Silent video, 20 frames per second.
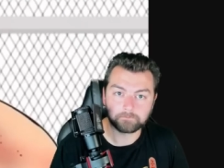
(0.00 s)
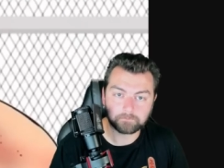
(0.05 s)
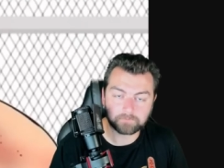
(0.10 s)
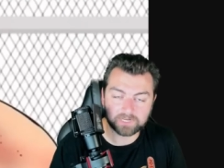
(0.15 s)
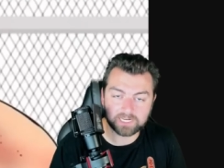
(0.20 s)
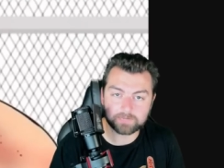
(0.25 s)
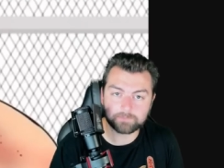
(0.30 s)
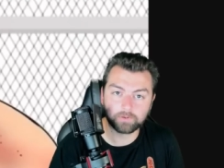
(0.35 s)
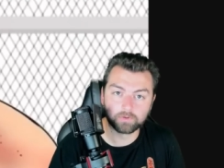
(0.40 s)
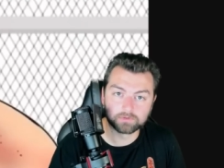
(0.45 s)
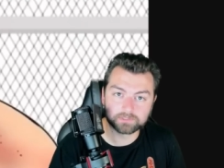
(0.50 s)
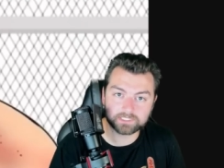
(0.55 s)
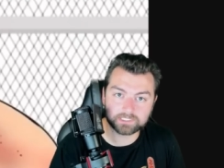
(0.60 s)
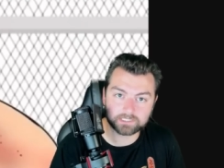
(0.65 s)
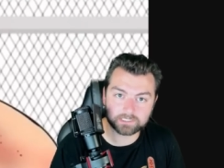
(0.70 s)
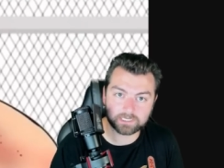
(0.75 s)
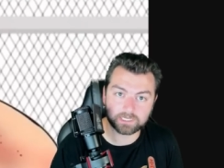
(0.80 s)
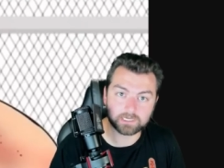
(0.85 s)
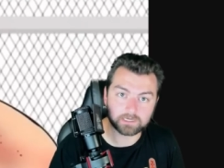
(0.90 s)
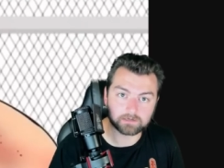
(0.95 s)
People's
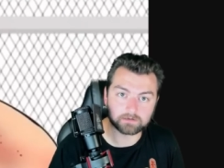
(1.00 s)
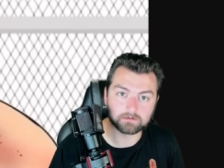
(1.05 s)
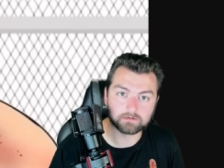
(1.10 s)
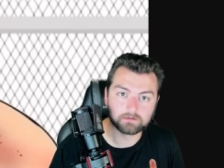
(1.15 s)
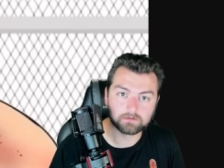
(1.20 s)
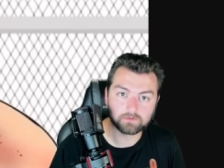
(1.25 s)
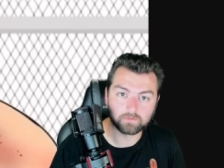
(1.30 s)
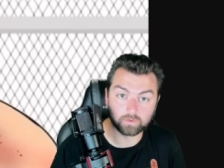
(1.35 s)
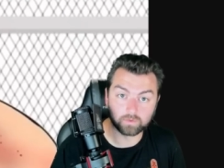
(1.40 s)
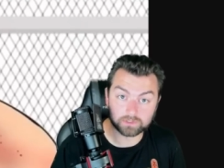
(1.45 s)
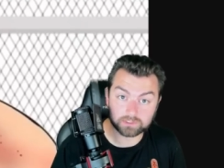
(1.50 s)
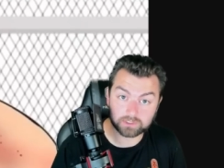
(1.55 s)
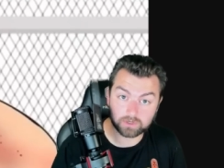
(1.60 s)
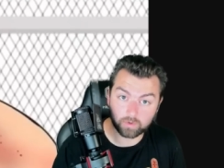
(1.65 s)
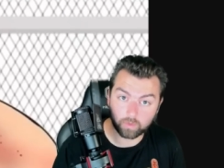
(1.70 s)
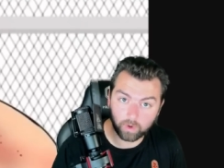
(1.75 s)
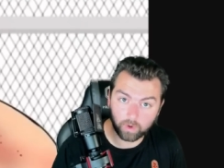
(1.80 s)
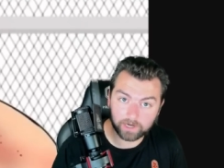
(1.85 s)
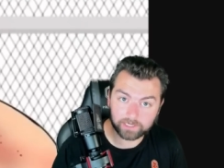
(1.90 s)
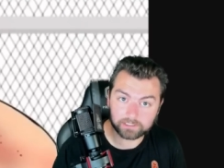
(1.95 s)
skin was
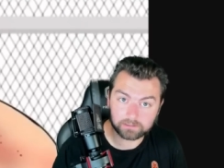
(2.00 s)
quite